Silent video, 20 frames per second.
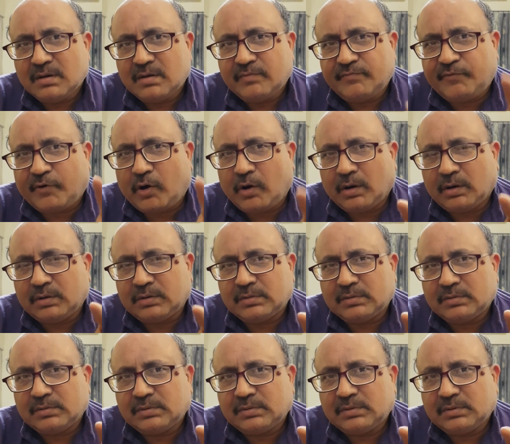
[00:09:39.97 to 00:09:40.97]
for
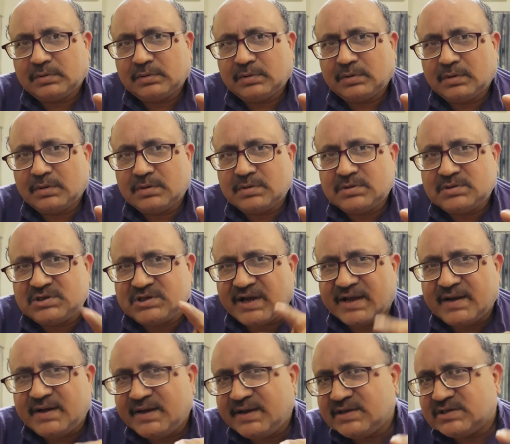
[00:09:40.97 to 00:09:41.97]

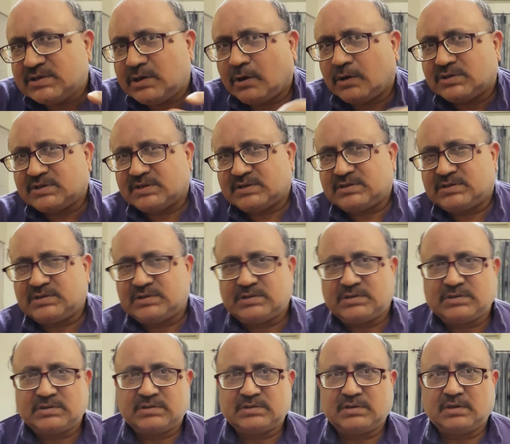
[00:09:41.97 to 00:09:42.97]
Chinese
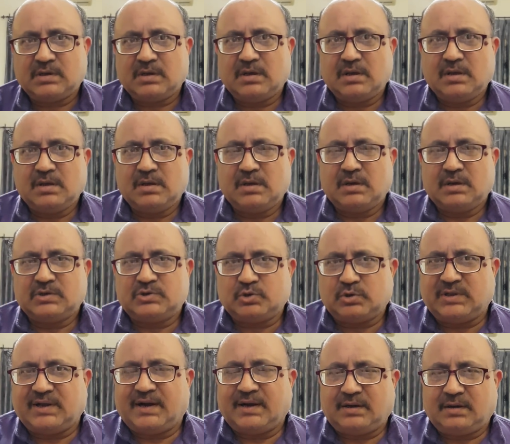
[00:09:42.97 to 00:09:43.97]
losses
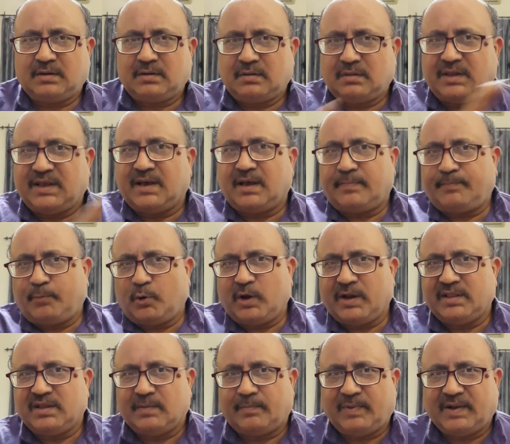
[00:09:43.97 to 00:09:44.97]
so that they are put
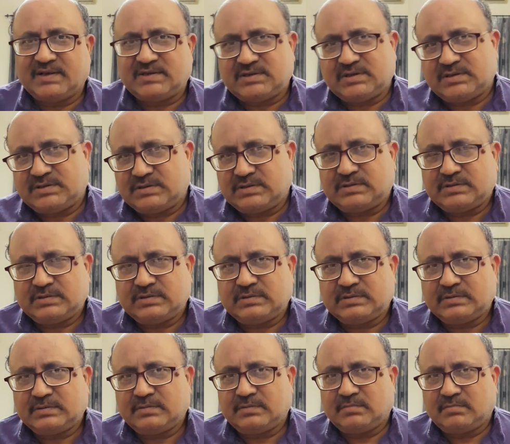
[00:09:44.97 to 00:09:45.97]
in their places.
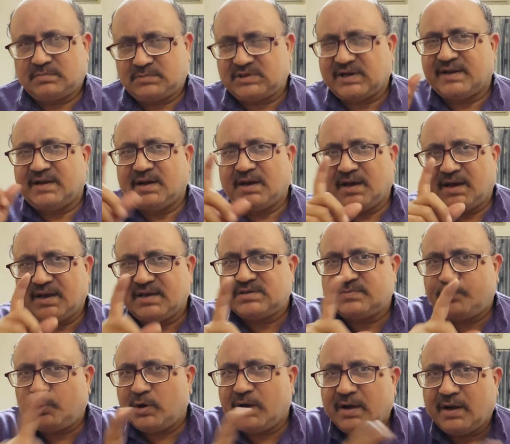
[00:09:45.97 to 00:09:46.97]
China is
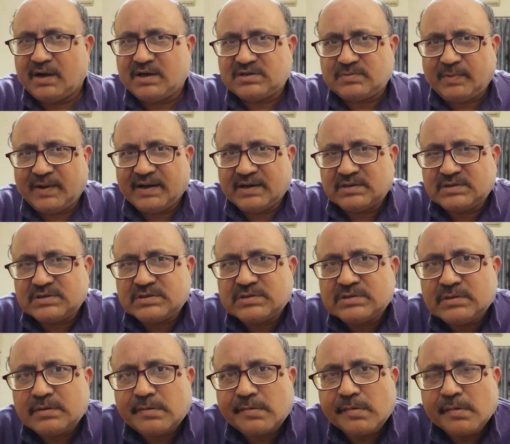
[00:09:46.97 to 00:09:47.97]
put in its
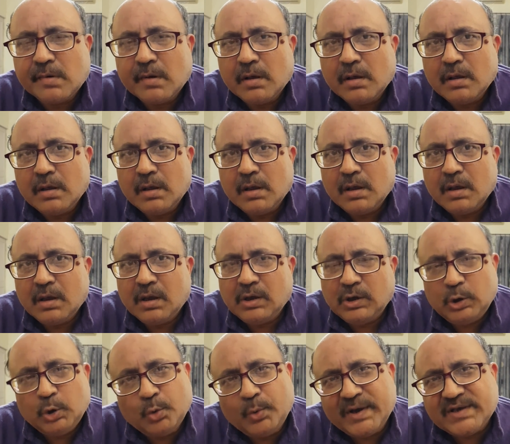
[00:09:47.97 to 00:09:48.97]
place.
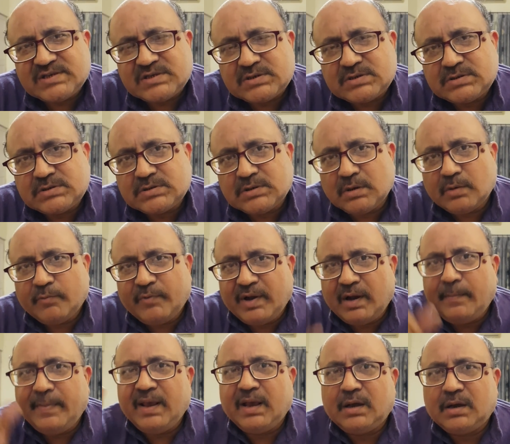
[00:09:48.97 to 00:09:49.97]
US
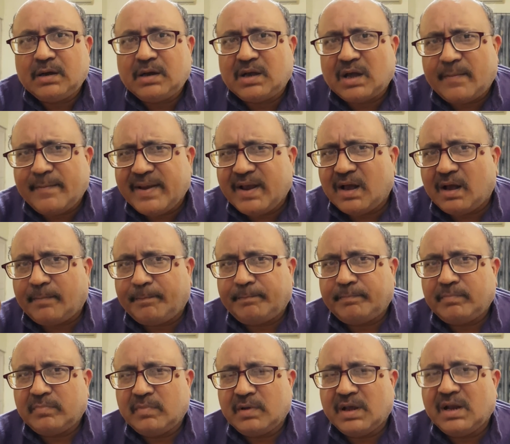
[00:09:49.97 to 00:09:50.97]
will be coming
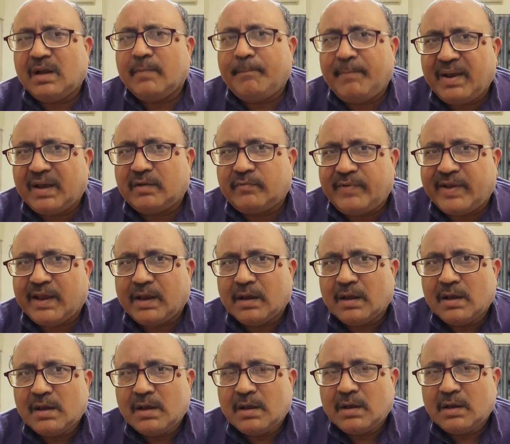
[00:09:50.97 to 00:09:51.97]
up in a big
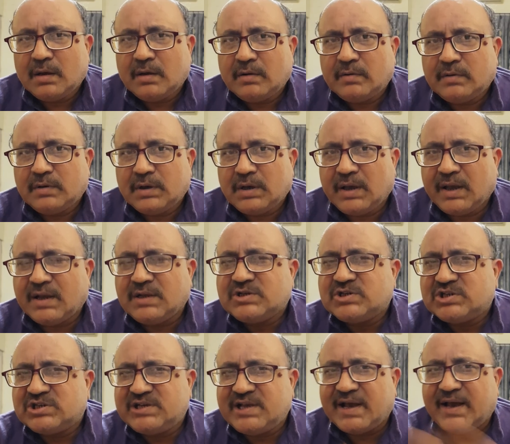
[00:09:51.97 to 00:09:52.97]
way in
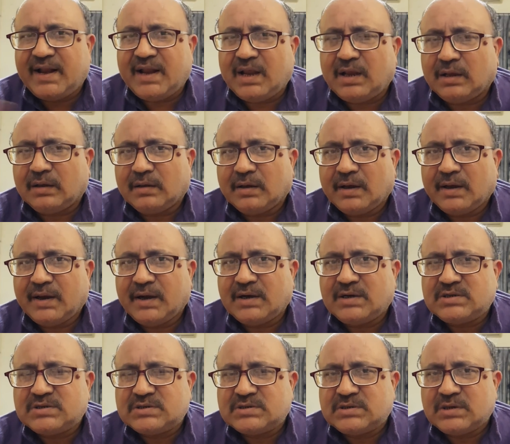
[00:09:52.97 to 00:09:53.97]
sharing
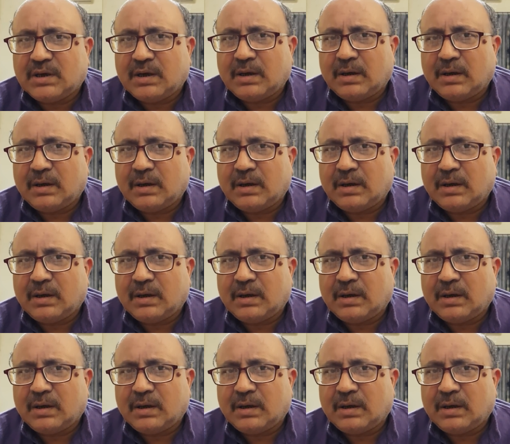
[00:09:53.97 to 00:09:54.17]
its